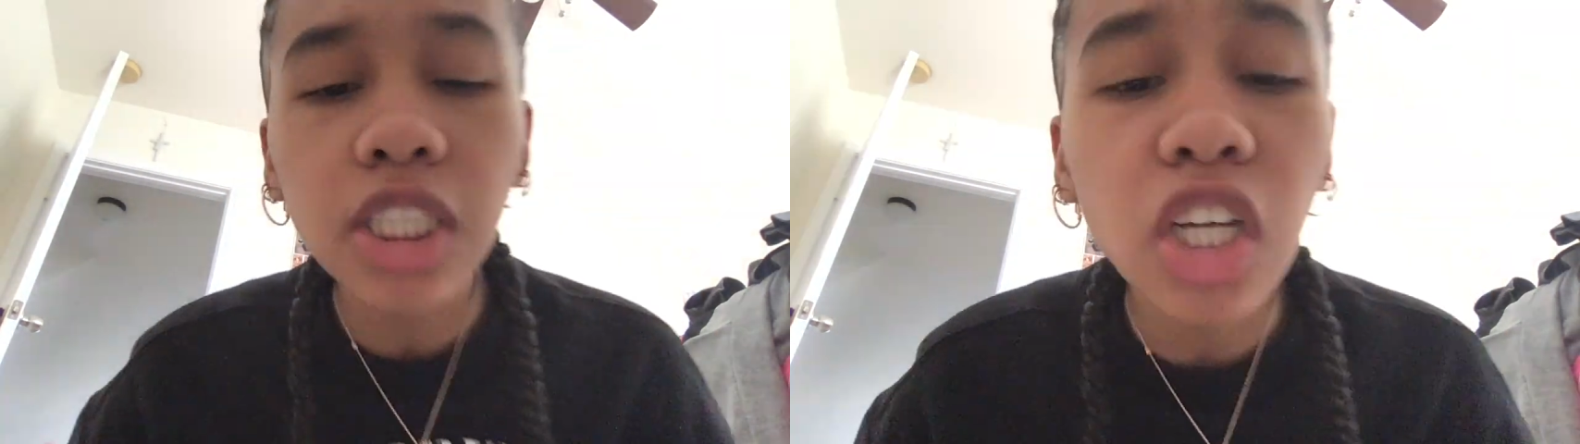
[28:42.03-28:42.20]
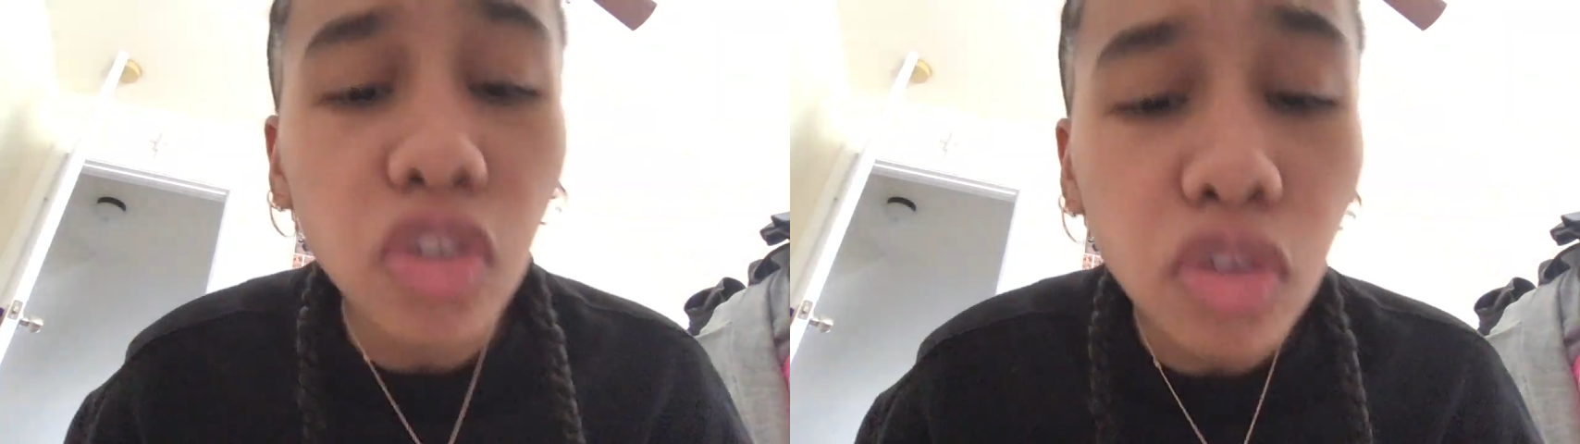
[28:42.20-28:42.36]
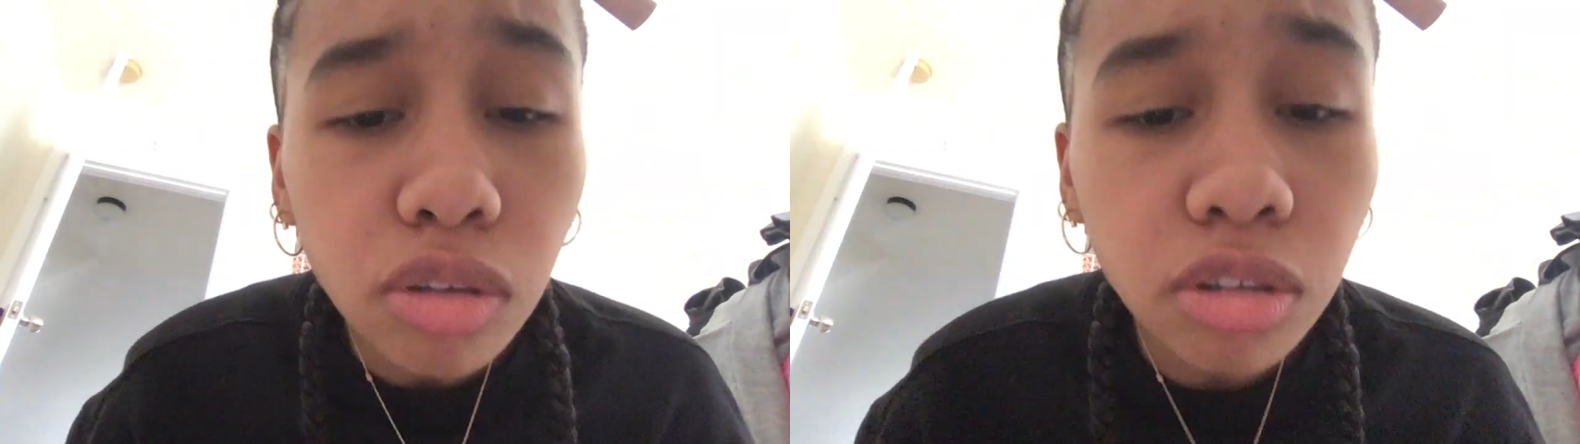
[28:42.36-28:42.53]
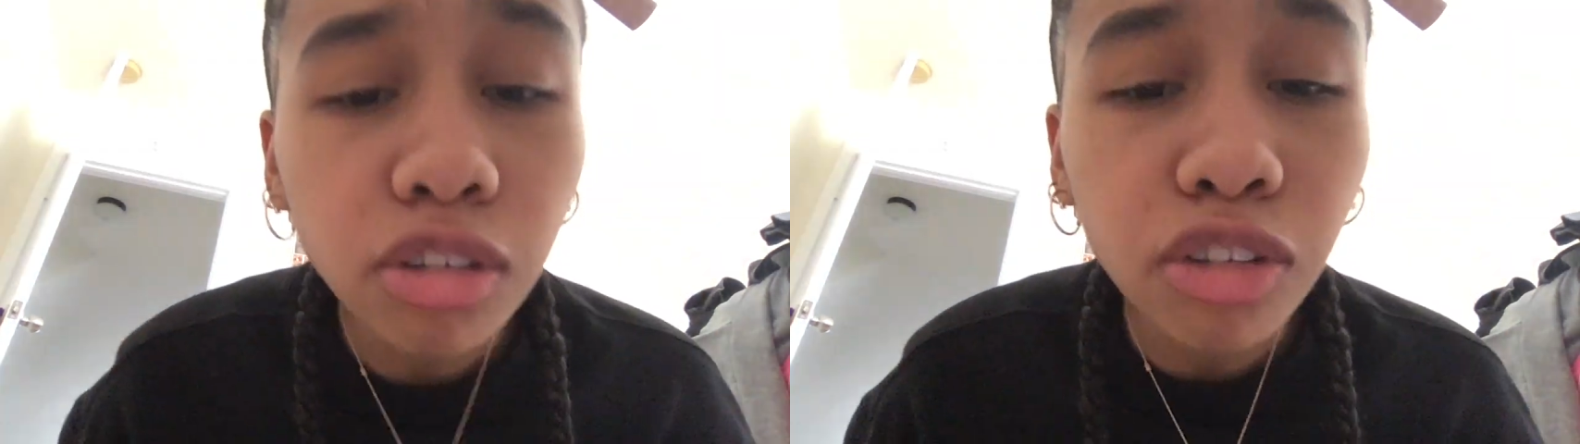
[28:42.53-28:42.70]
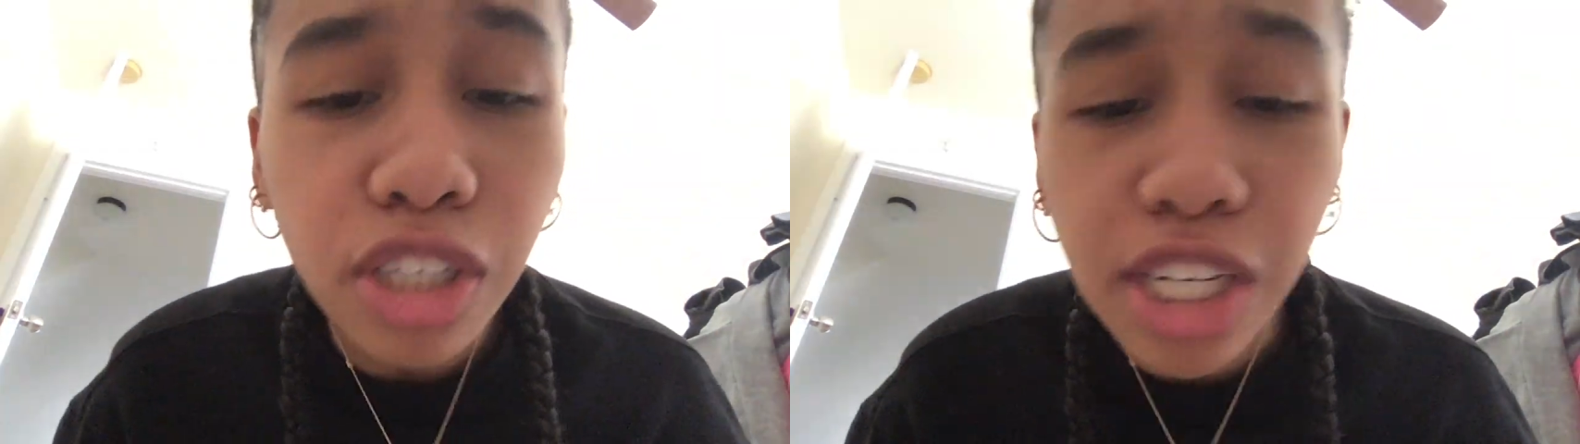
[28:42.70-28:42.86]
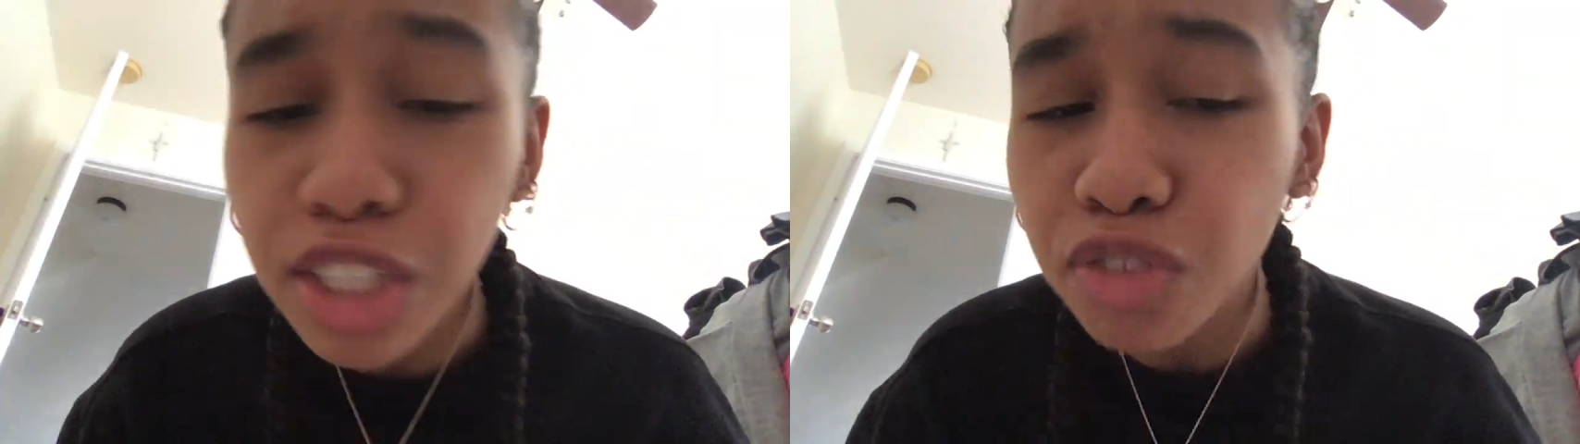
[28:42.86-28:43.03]
I'll see you guys in
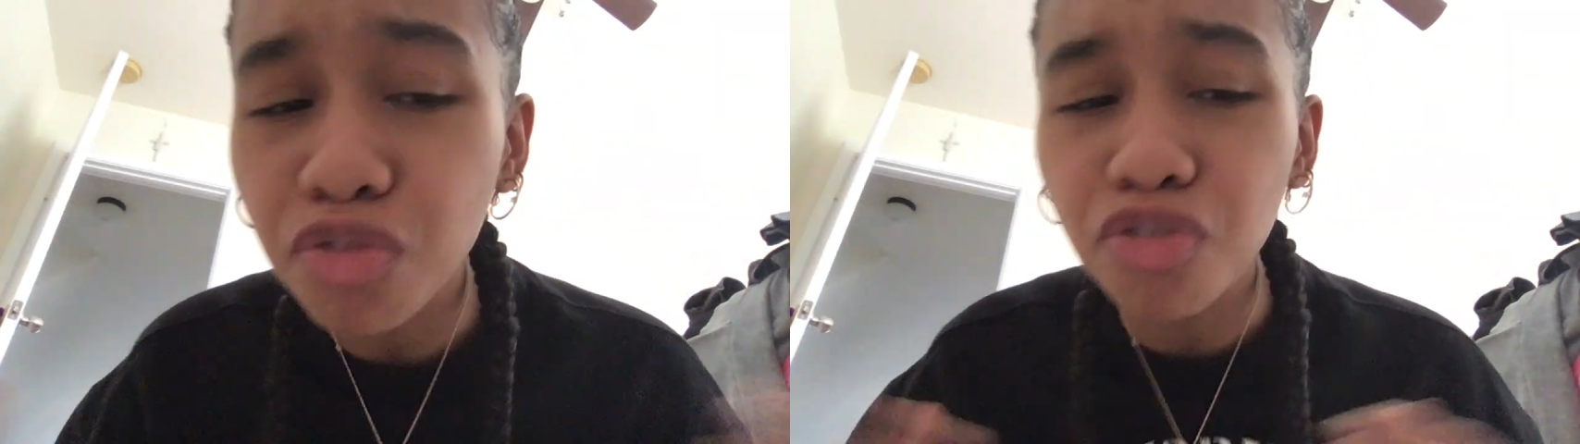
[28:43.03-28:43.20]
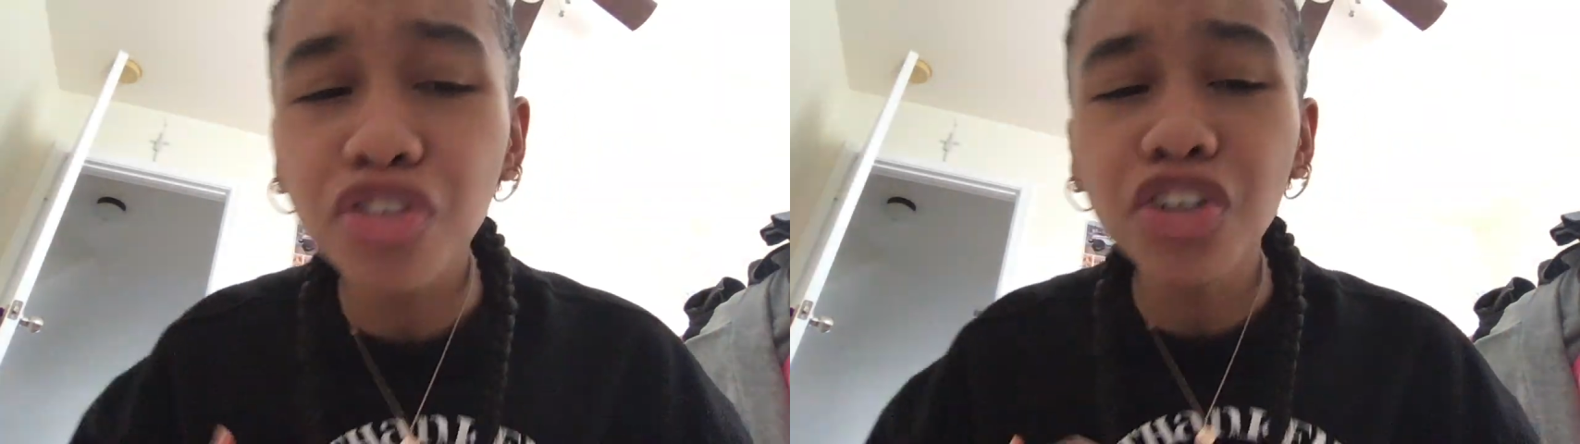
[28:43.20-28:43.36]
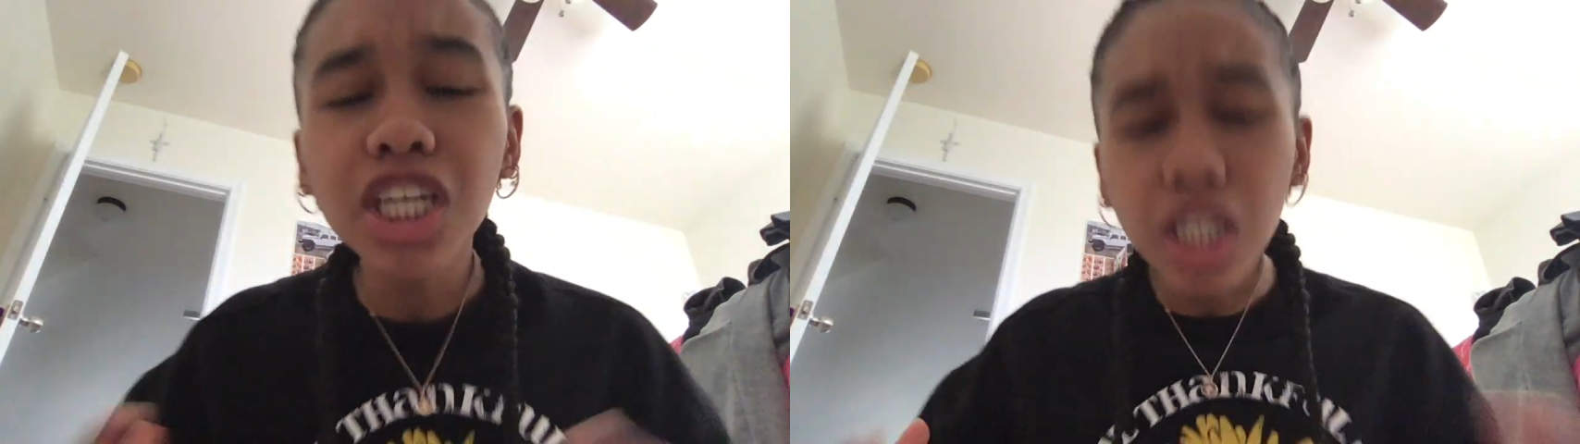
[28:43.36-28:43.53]
the next video.